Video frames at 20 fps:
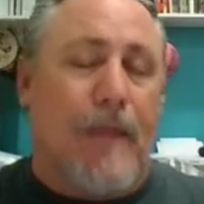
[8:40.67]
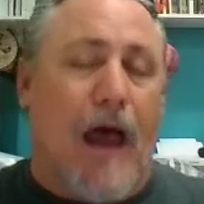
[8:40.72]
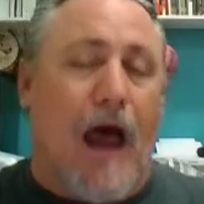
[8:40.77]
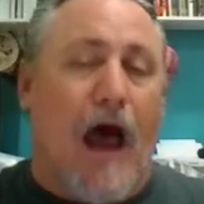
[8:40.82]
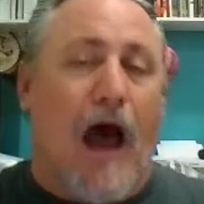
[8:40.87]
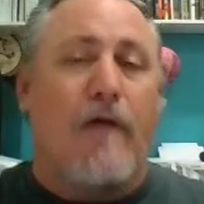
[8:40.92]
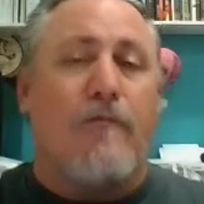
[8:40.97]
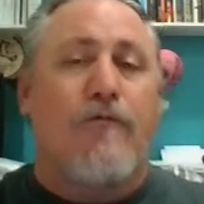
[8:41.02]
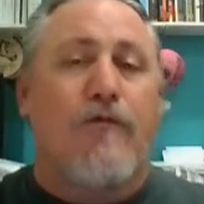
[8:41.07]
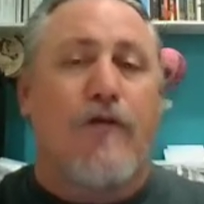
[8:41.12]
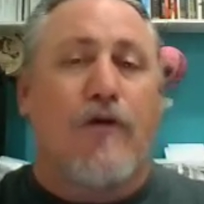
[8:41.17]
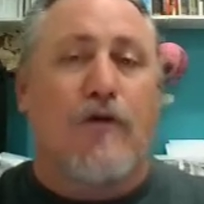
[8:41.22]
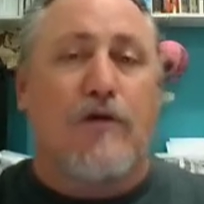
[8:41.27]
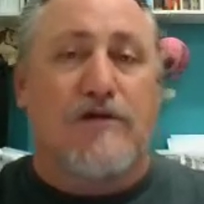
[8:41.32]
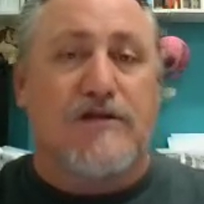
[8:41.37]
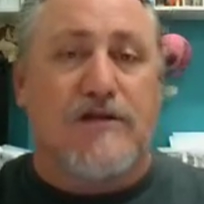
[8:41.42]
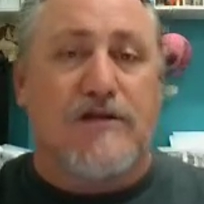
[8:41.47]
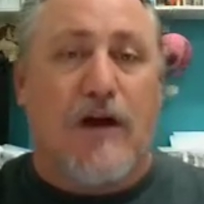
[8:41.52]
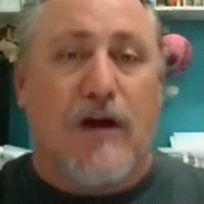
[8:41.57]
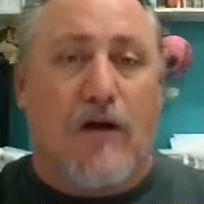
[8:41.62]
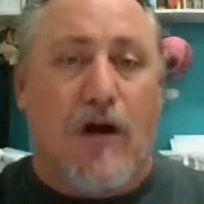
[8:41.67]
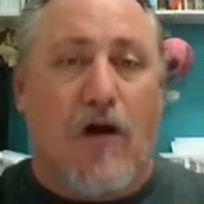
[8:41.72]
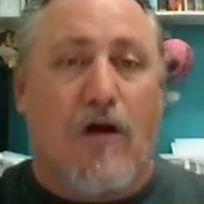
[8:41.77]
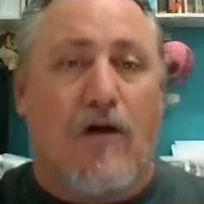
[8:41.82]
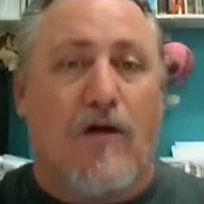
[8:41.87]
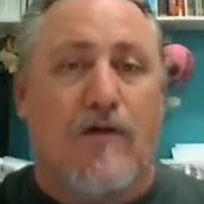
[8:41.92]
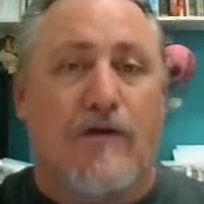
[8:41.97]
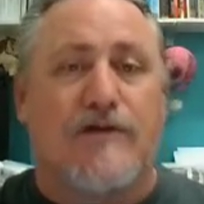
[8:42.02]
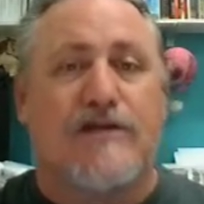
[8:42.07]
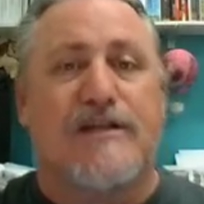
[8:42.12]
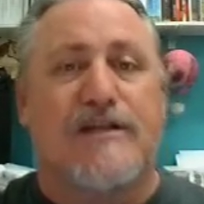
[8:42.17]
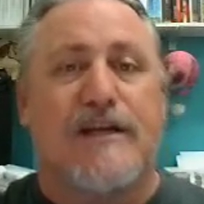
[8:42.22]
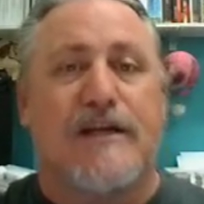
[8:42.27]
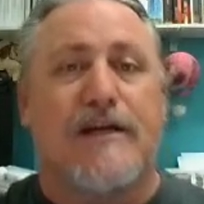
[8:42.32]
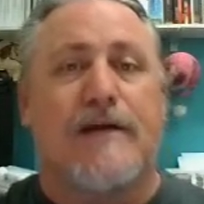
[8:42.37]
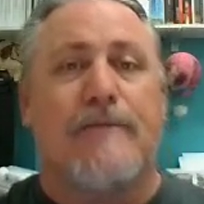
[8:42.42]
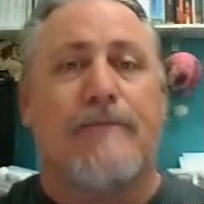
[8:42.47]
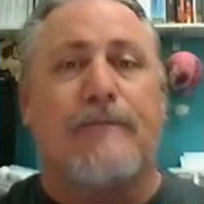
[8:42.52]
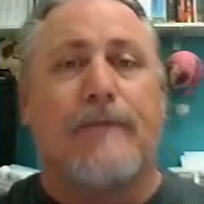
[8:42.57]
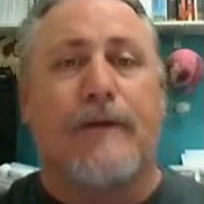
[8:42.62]
I'm focused on
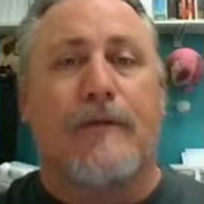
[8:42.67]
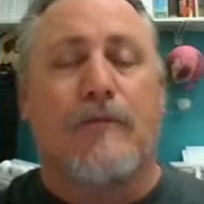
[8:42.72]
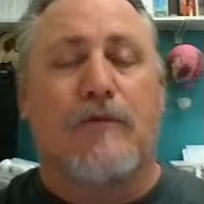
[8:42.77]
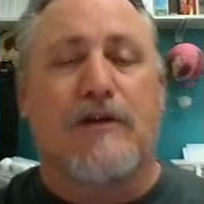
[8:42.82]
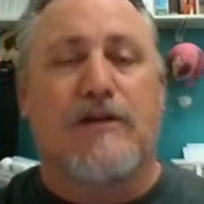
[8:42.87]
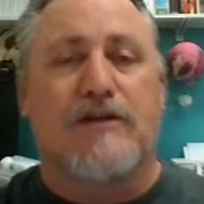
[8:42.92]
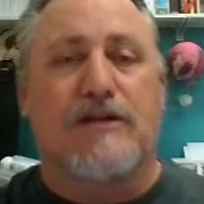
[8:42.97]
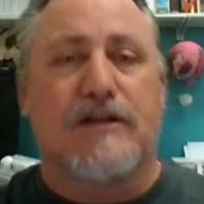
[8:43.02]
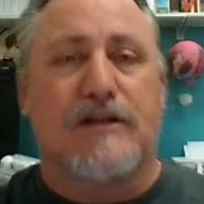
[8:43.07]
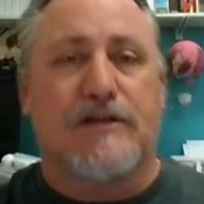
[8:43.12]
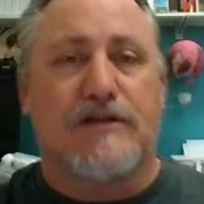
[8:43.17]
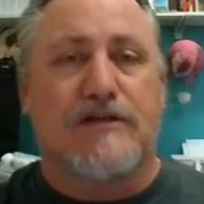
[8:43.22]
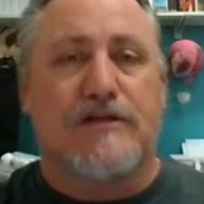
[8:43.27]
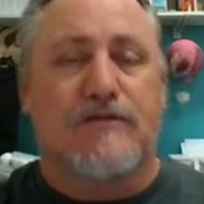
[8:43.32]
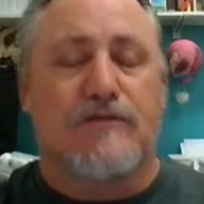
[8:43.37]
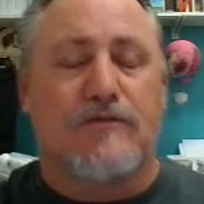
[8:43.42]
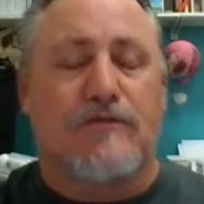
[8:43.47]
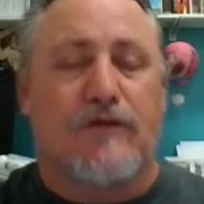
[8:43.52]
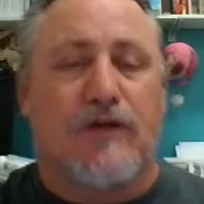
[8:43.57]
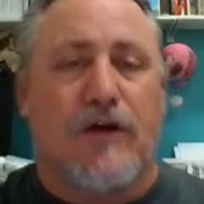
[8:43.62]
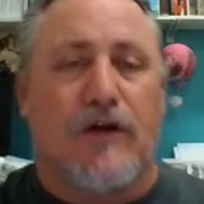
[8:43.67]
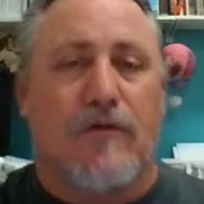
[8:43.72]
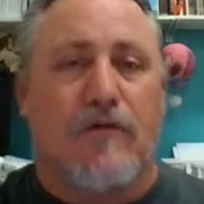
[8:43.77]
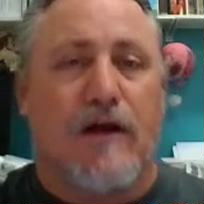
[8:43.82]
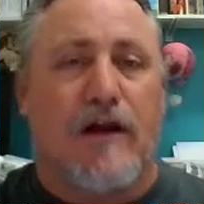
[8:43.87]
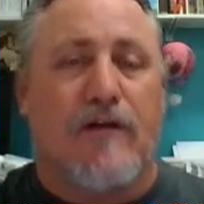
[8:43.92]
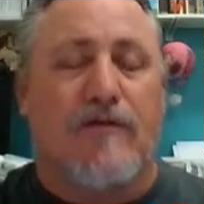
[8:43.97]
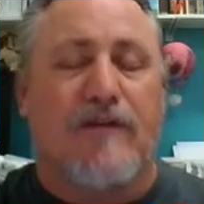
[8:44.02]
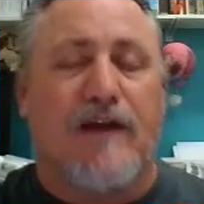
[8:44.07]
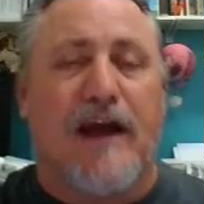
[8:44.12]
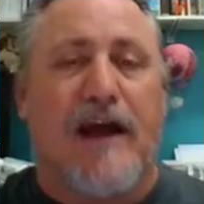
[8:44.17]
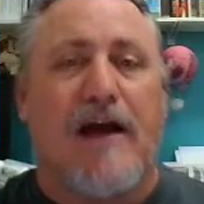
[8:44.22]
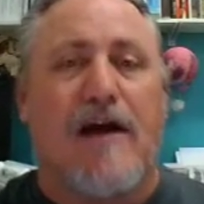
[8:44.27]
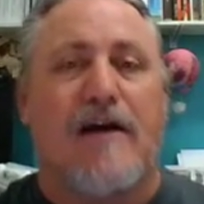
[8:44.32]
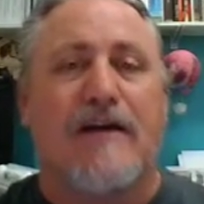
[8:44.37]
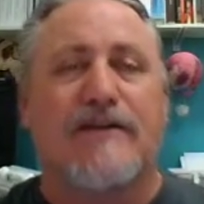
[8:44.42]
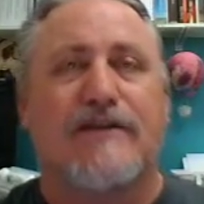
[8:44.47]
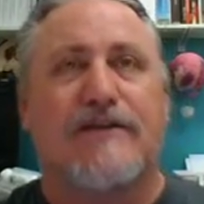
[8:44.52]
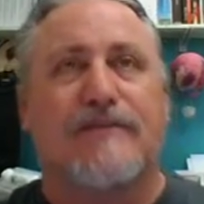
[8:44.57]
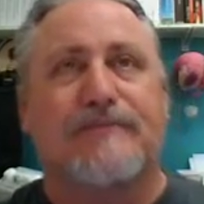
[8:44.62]
ROC, which is, Reign of
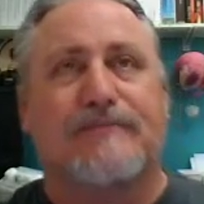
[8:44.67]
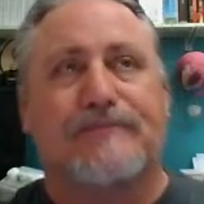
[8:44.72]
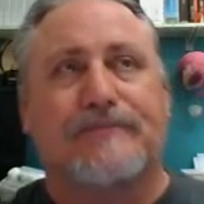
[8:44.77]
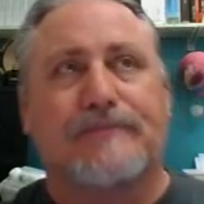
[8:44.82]
Chaos,